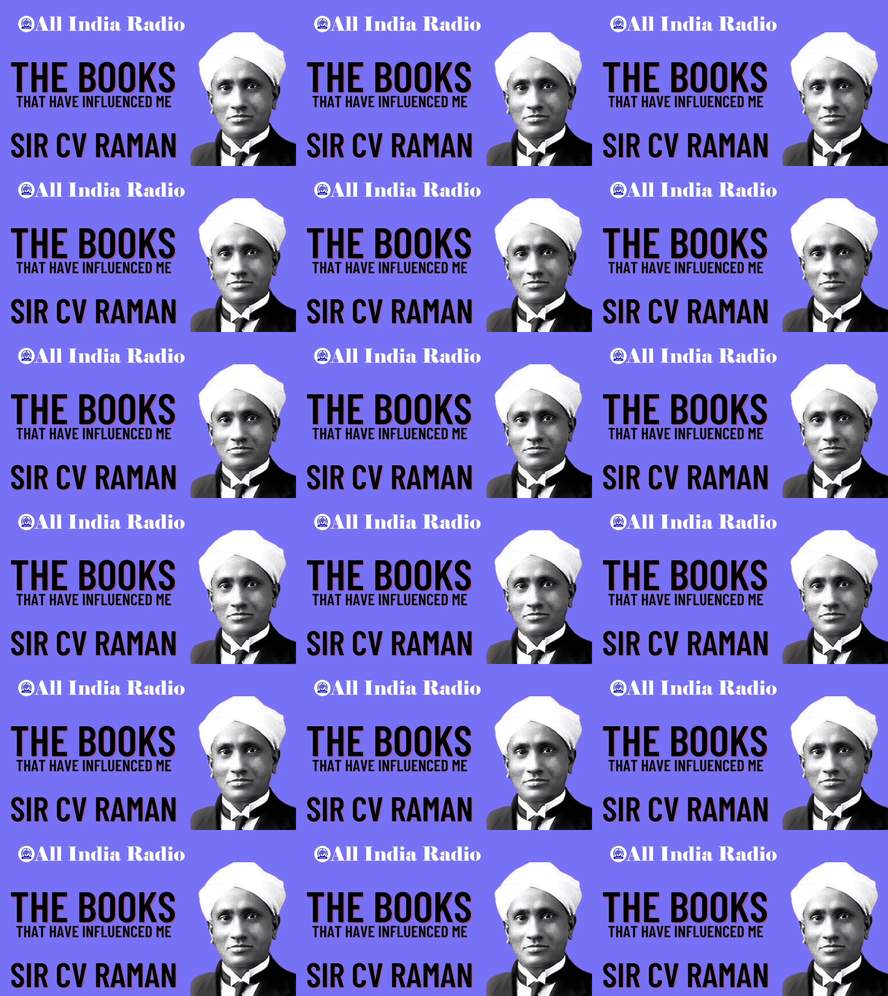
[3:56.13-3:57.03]

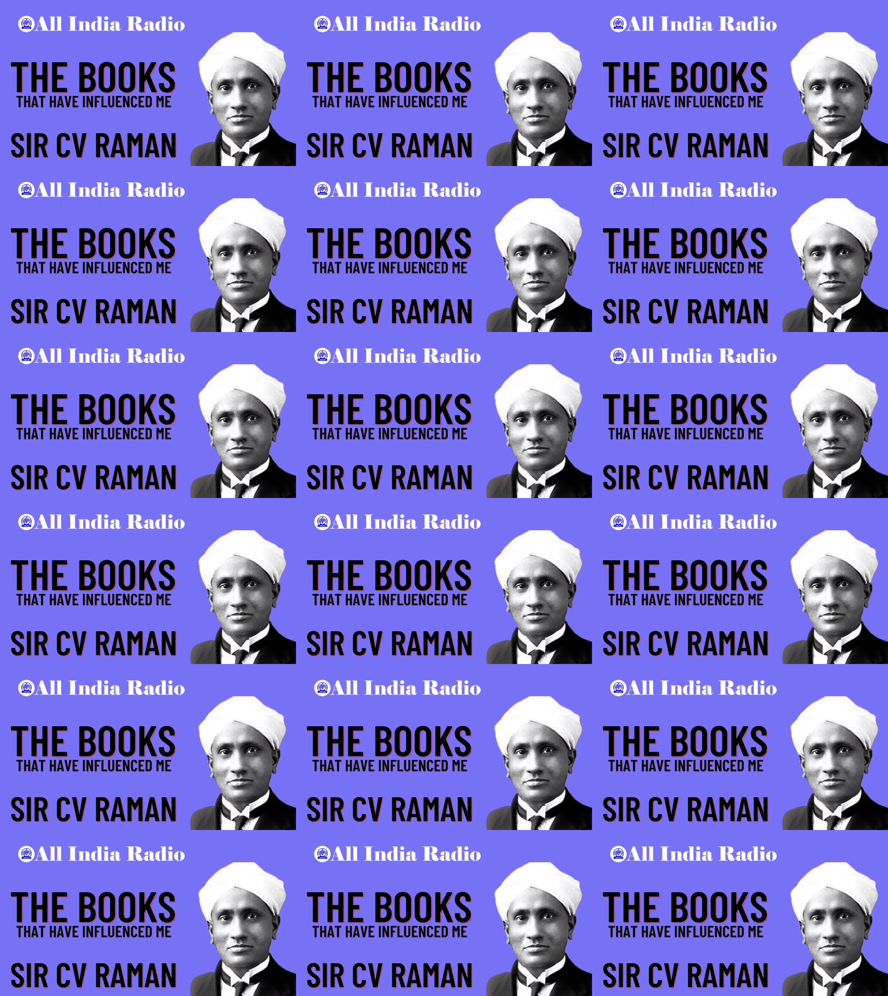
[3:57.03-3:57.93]

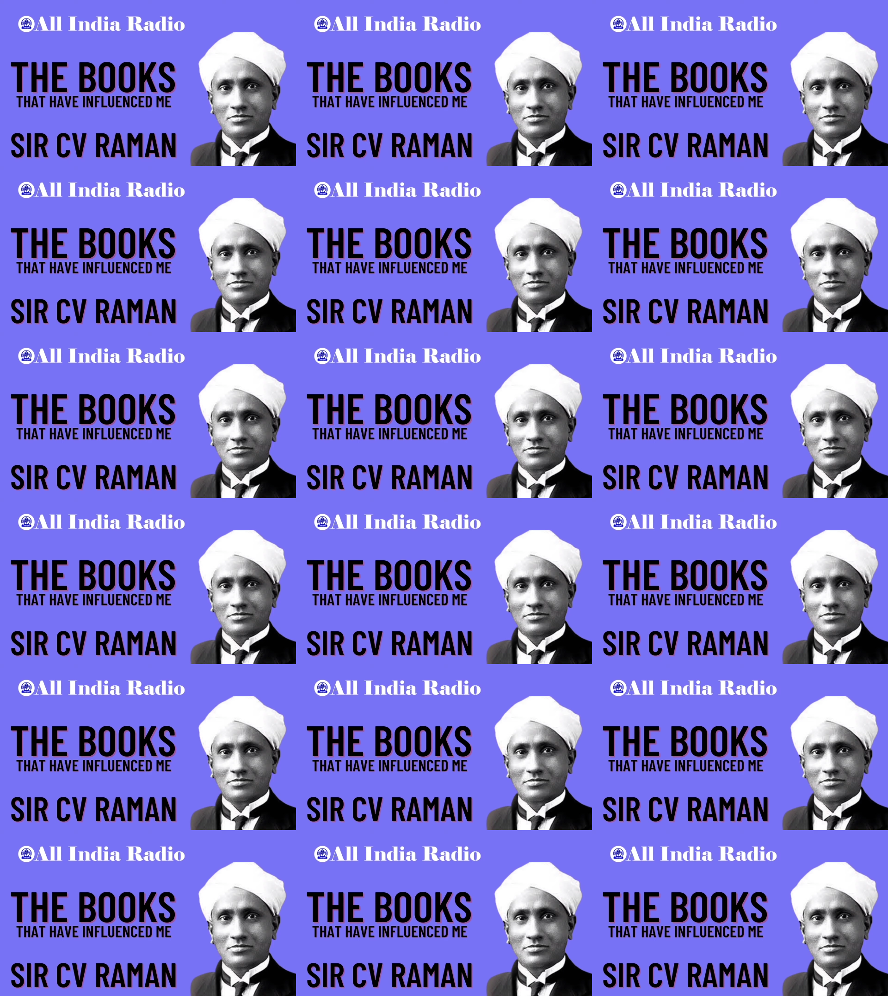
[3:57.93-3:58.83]

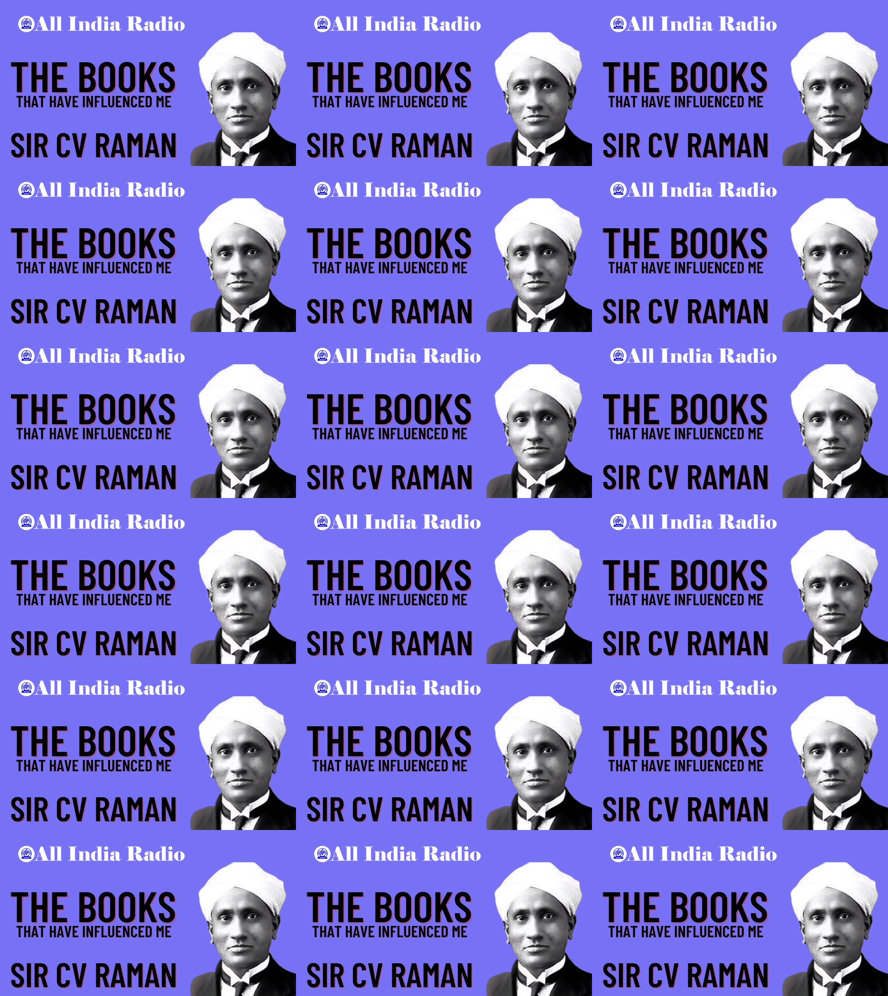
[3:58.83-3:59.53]
This is a still picture; no speech is visible.